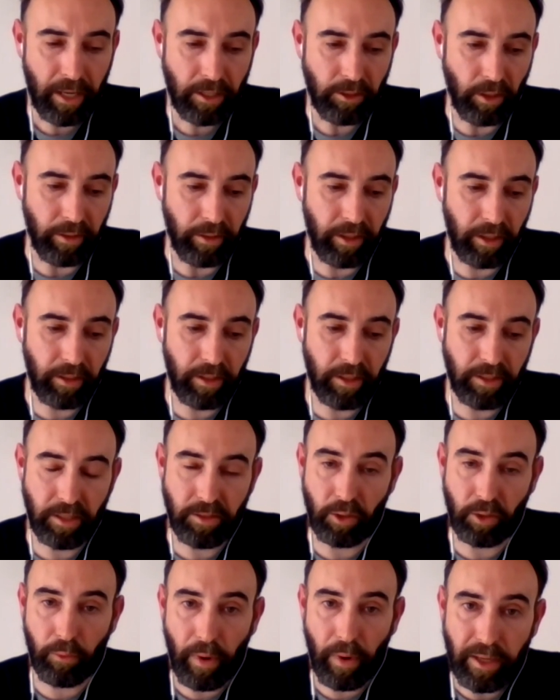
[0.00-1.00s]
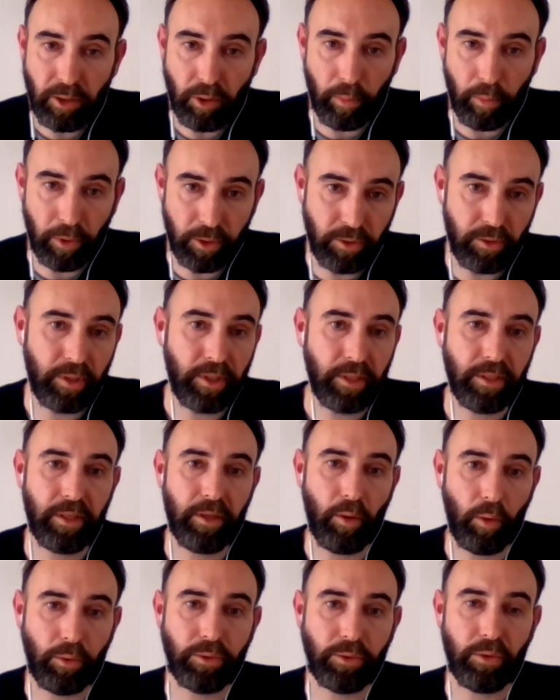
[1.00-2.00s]
So I think this is a great
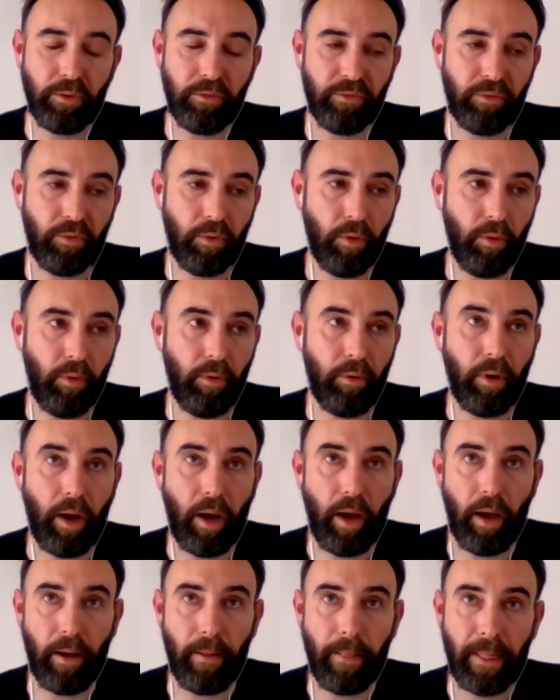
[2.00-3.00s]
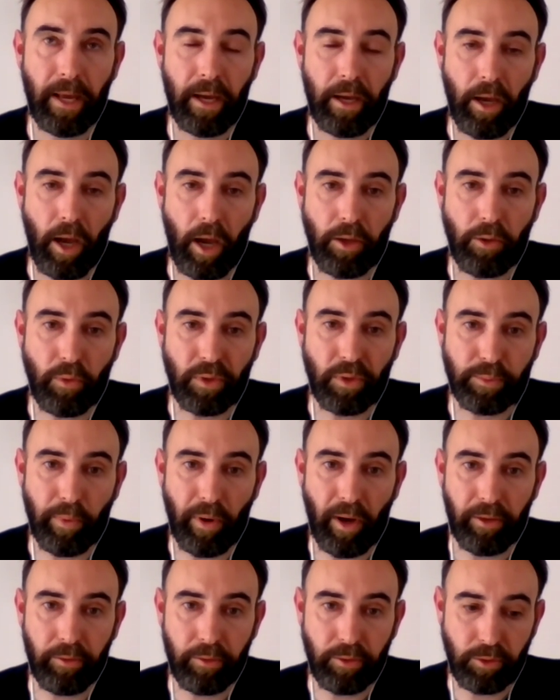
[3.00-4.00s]
opportunity also for US
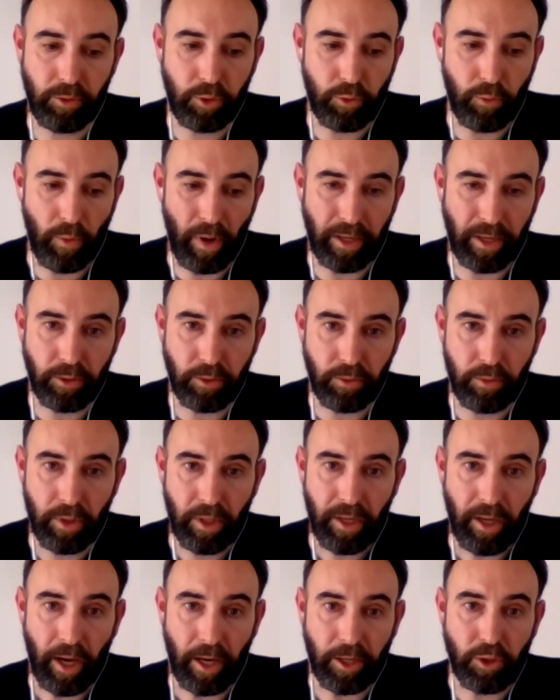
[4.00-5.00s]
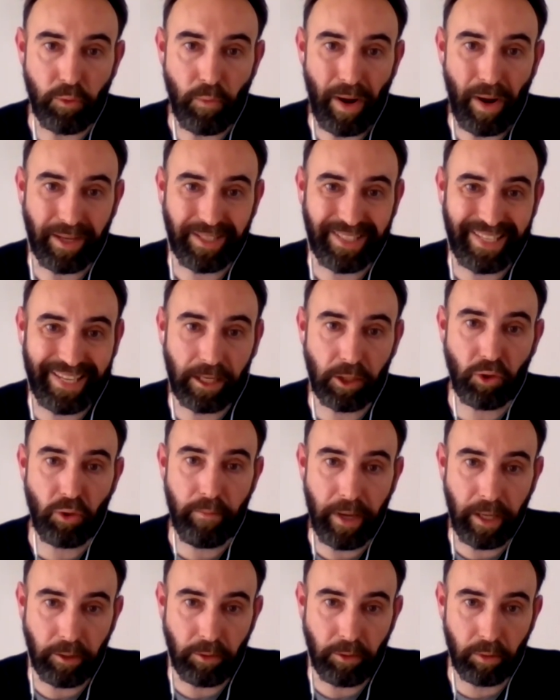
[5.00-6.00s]
partners to try to attract
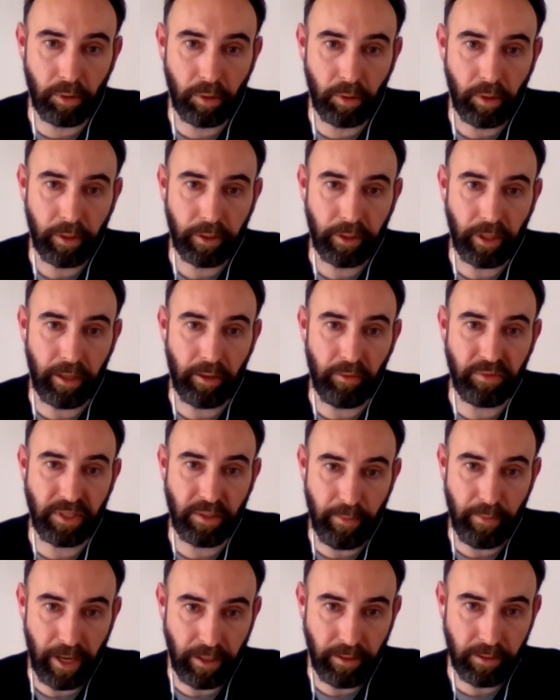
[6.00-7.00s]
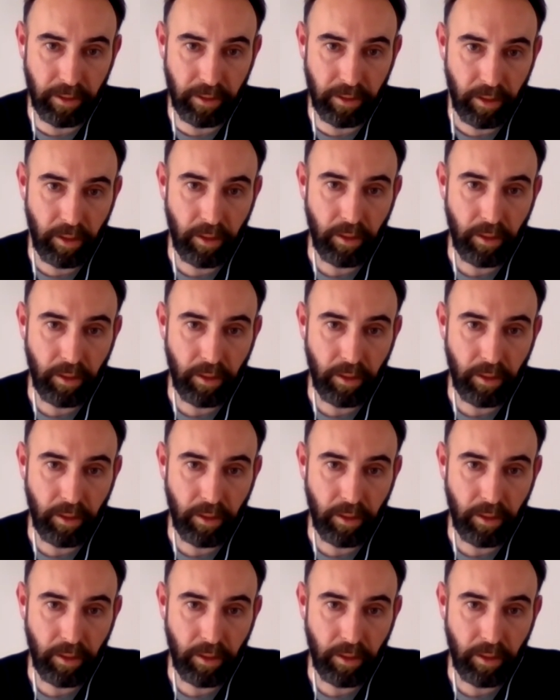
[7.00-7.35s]
incremental kind of demand.